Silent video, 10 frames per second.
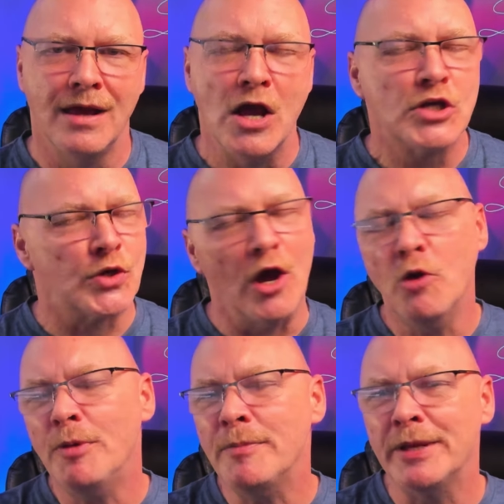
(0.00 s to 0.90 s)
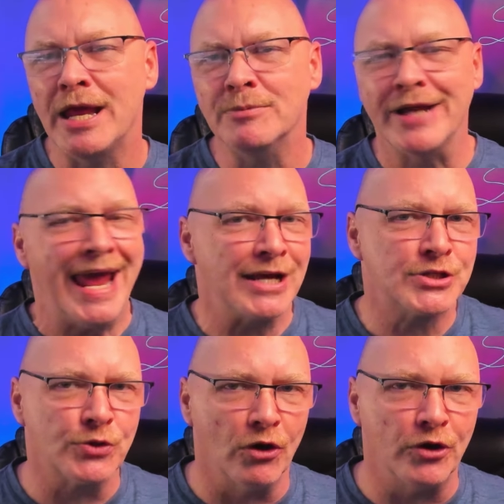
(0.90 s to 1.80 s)
So I hope I've been able to
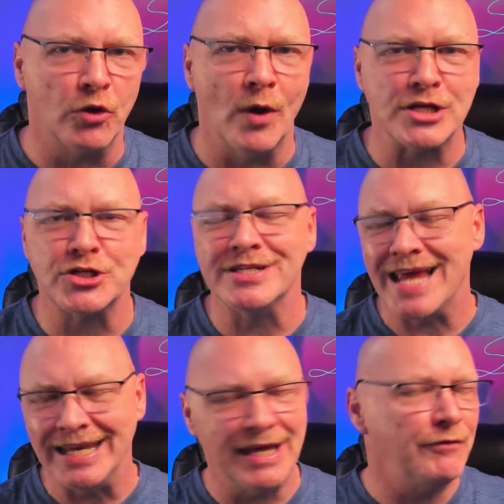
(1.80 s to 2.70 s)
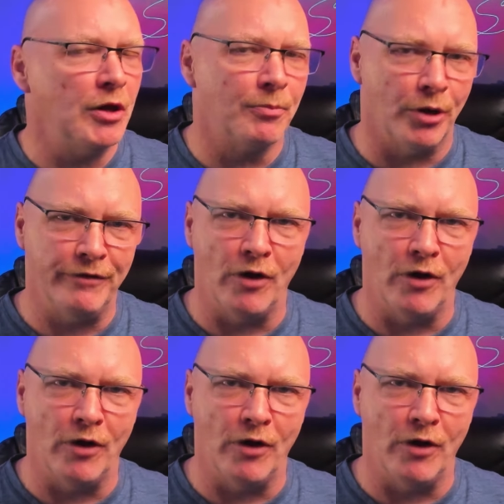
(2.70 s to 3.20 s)
answer all your questions and give you a brief